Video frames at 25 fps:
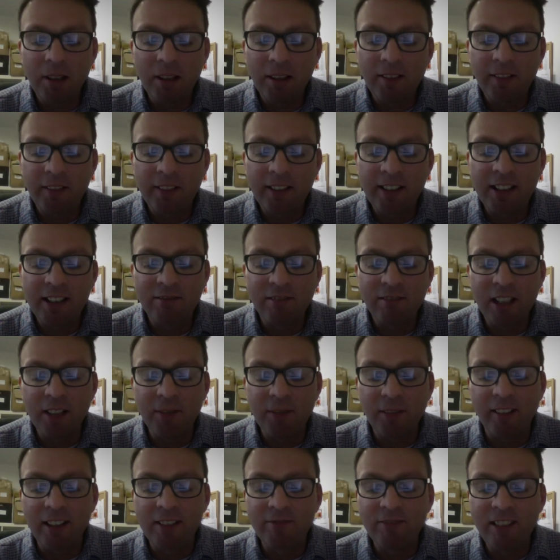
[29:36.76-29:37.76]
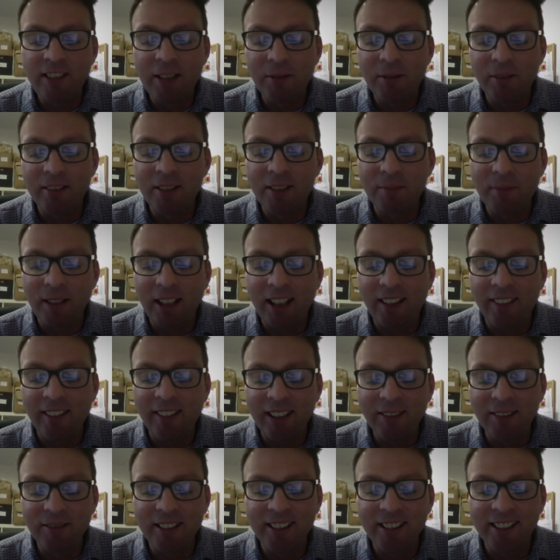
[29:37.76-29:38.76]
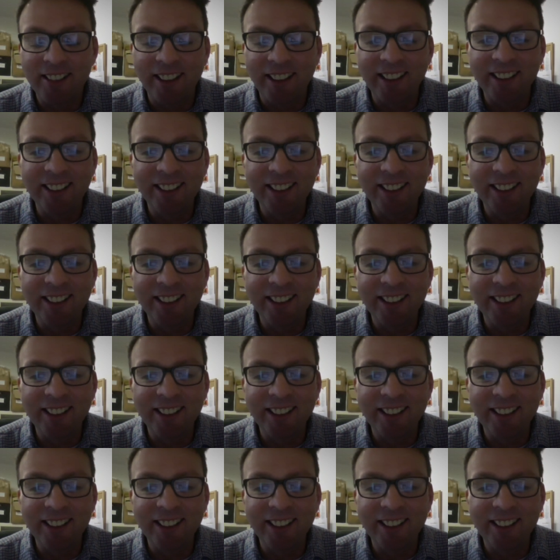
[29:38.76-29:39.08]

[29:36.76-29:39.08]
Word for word: just coronavirus really was a bad thing, wasn't it?